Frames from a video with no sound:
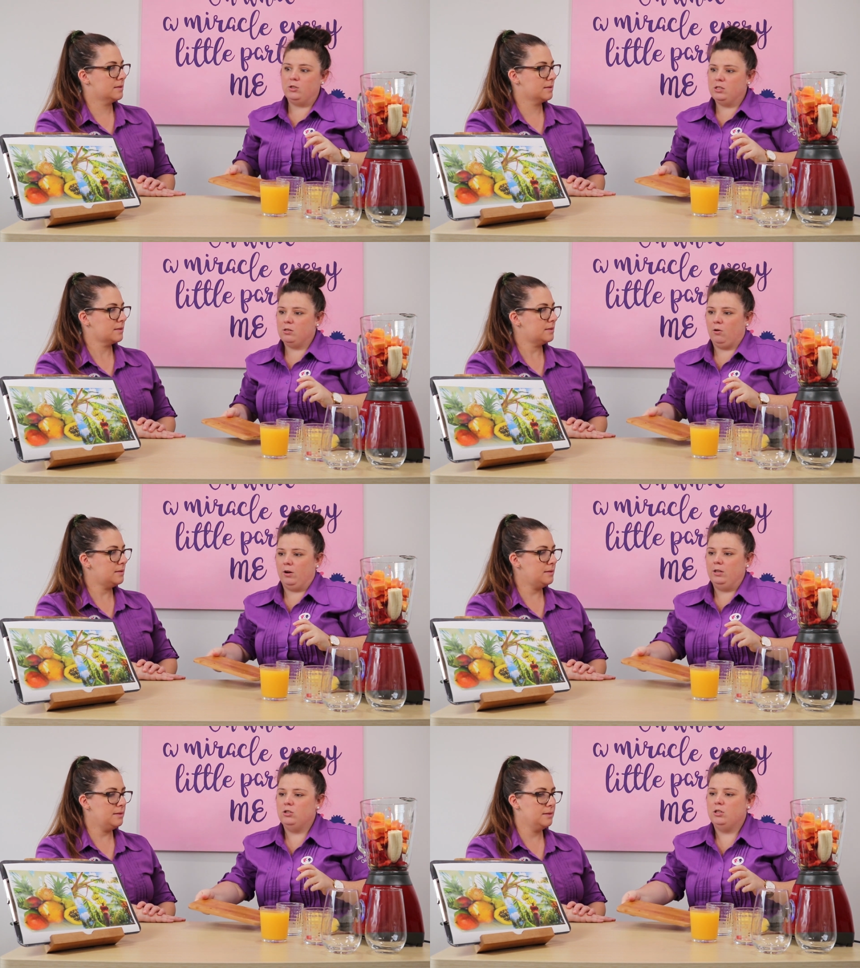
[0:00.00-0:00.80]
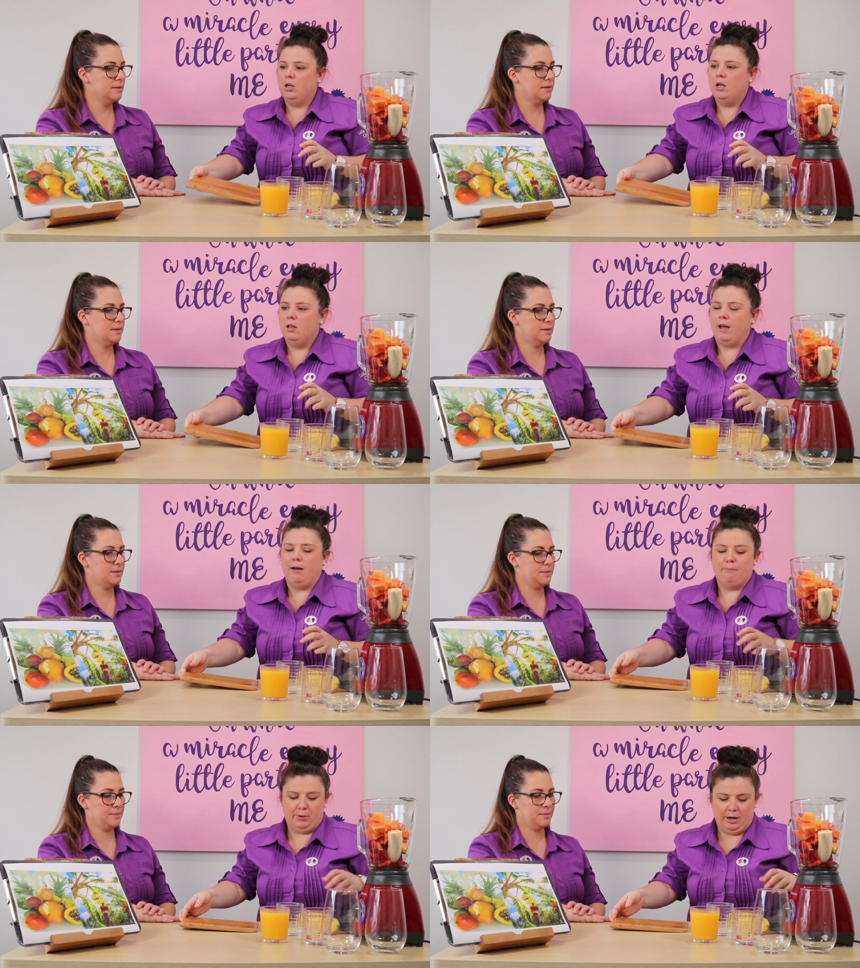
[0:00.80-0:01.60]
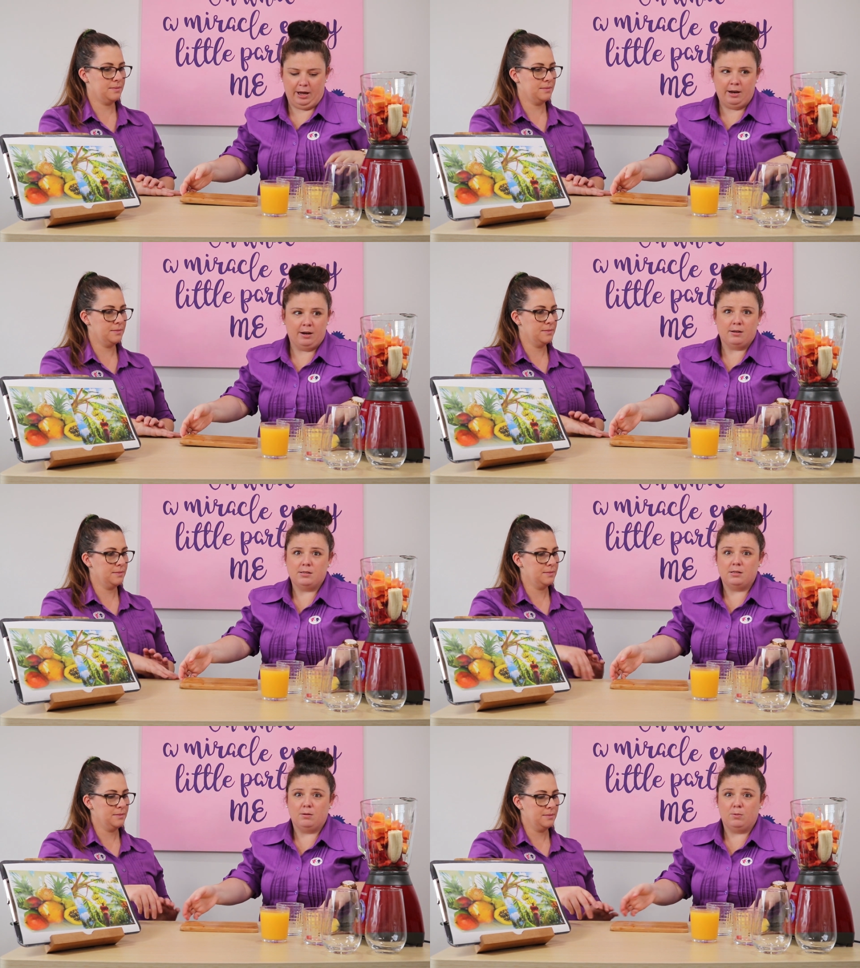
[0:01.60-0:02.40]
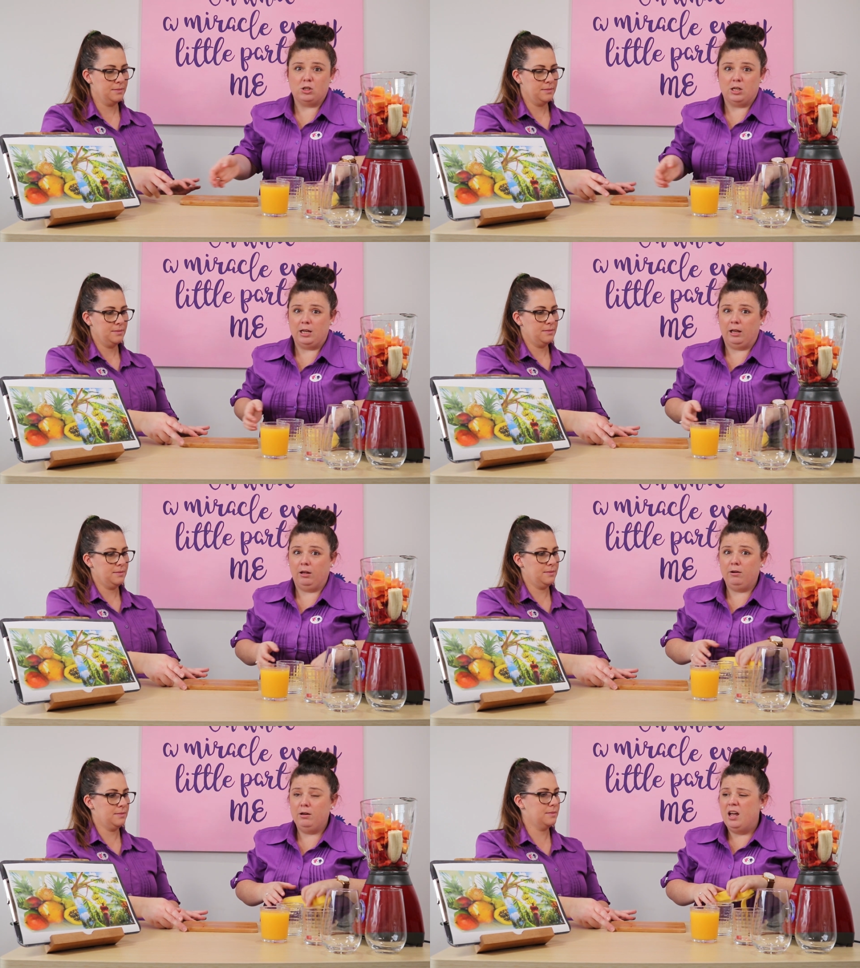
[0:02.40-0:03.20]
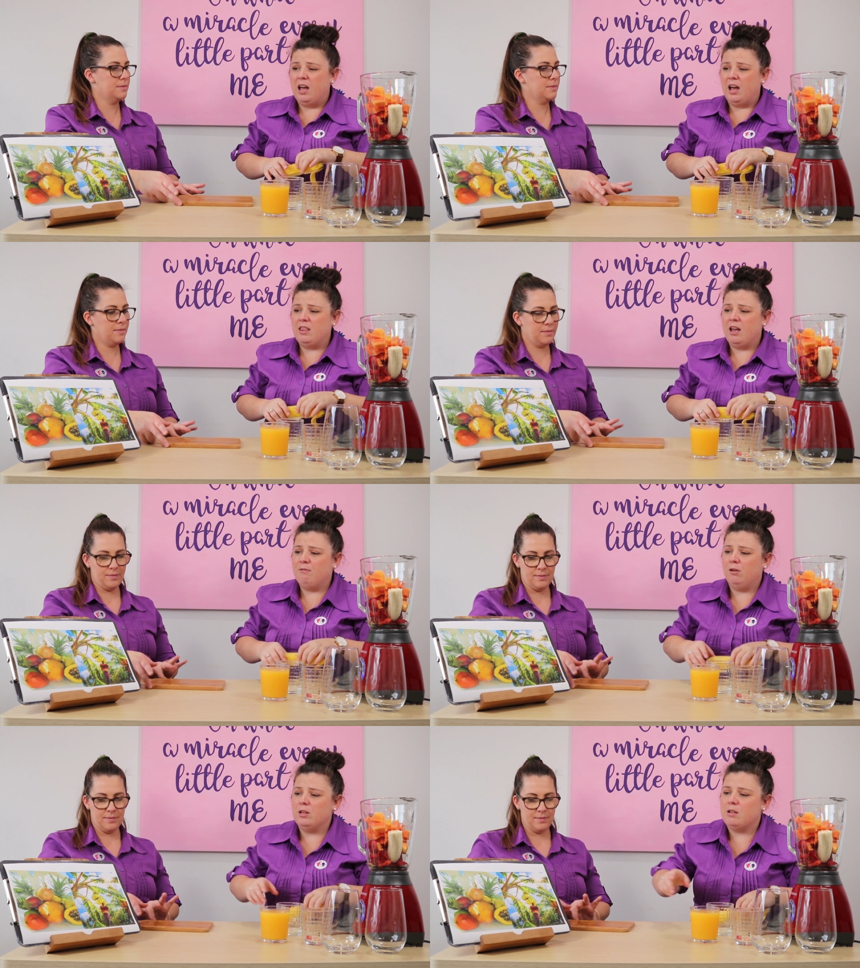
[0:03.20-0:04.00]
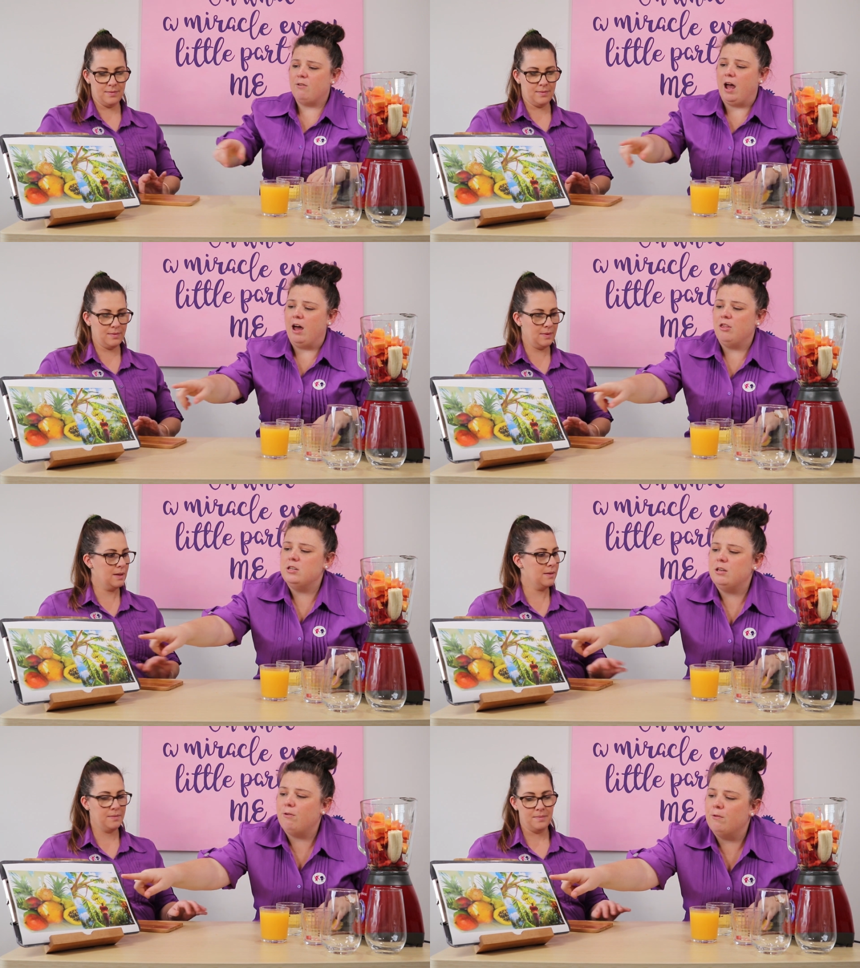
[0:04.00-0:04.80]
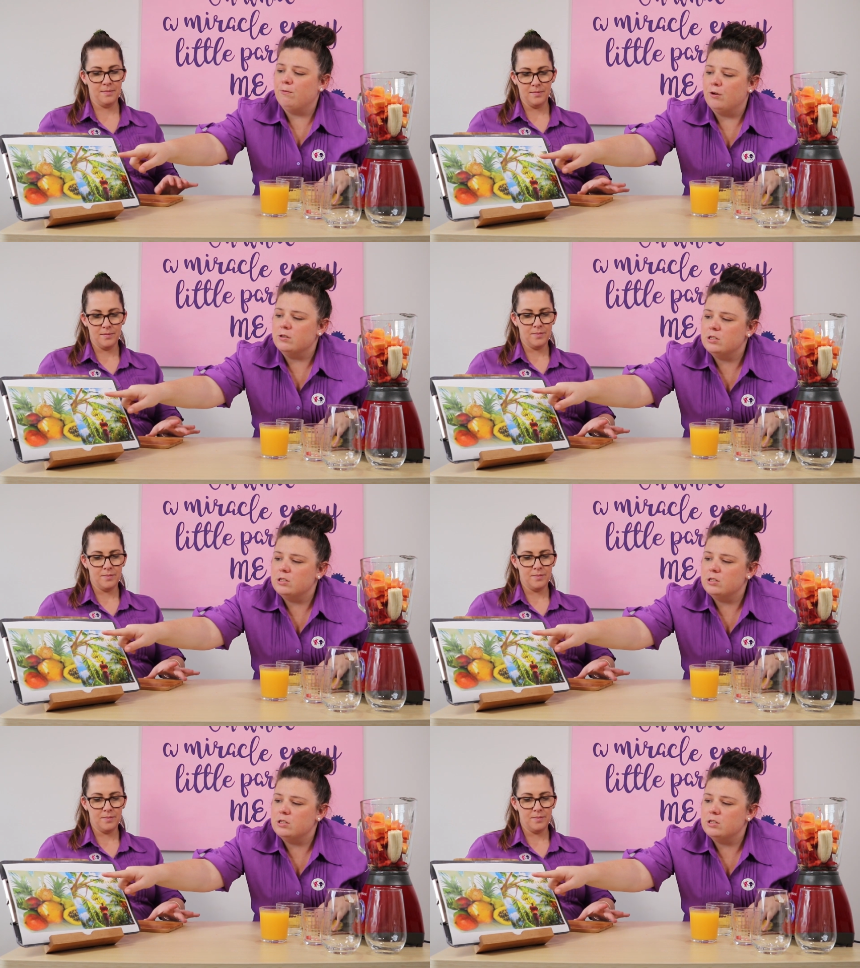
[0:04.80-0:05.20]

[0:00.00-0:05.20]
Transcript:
Speaker 1: which is orange. They have bananas, which are yellow, and they have lots of other different fruits.